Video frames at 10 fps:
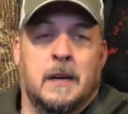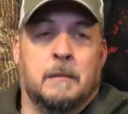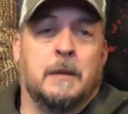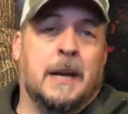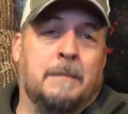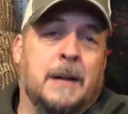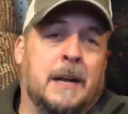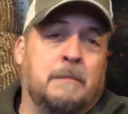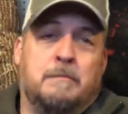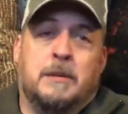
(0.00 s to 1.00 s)
But I'm not
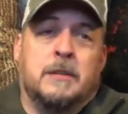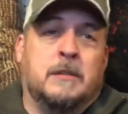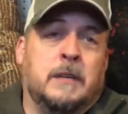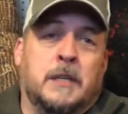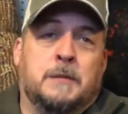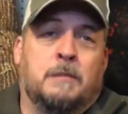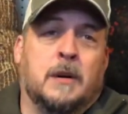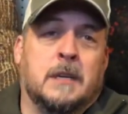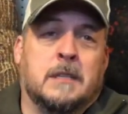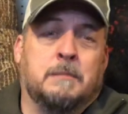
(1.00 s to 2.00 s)
pursuing
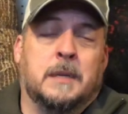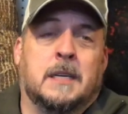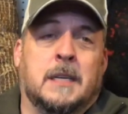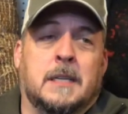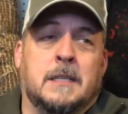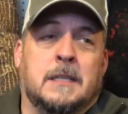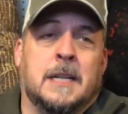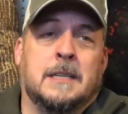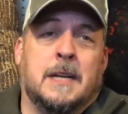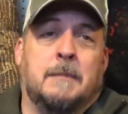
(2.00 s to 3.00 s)
sports because
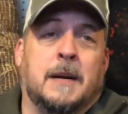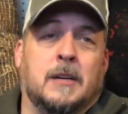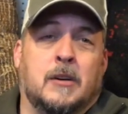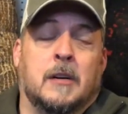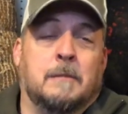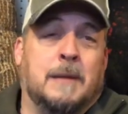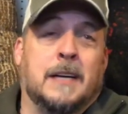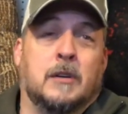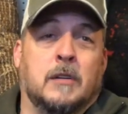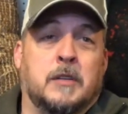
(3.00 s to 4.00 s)
that's not my goal. My
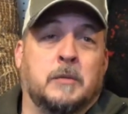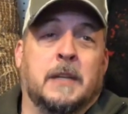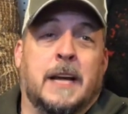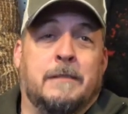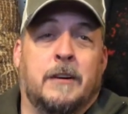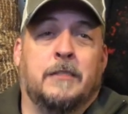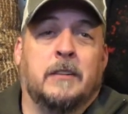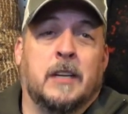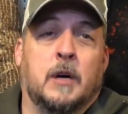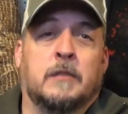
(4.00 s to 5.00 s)
goal is real
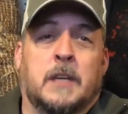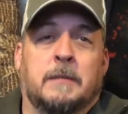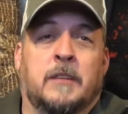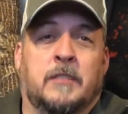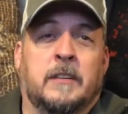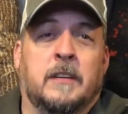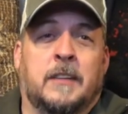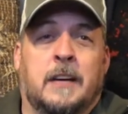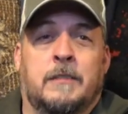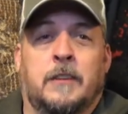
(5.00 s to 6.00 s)
adversity, overcoming serious
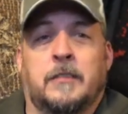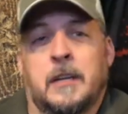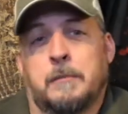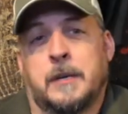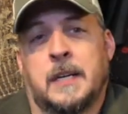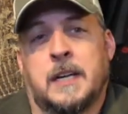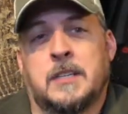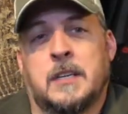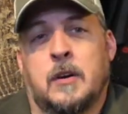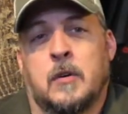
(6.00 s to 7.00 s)
adversity and
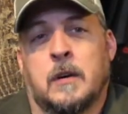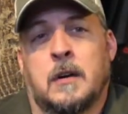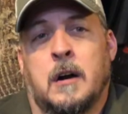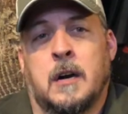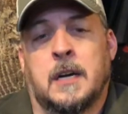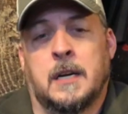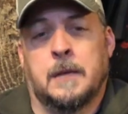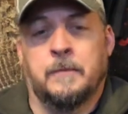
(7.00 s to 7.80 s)
protection or hog hunting.